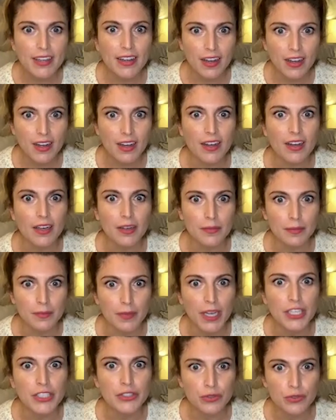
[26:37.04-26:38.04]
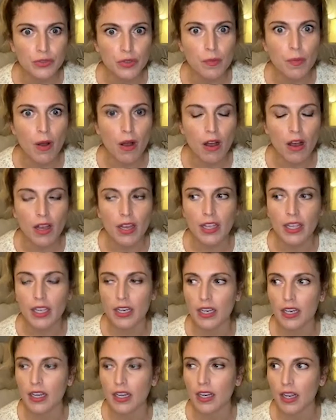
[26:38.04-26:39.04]
Um, I drew upon,
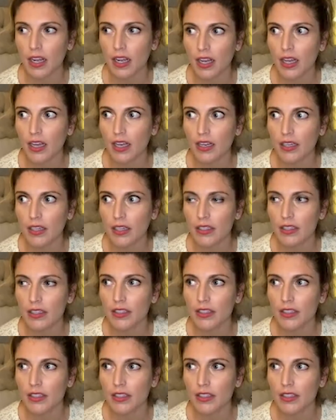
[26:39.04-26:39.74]
uh,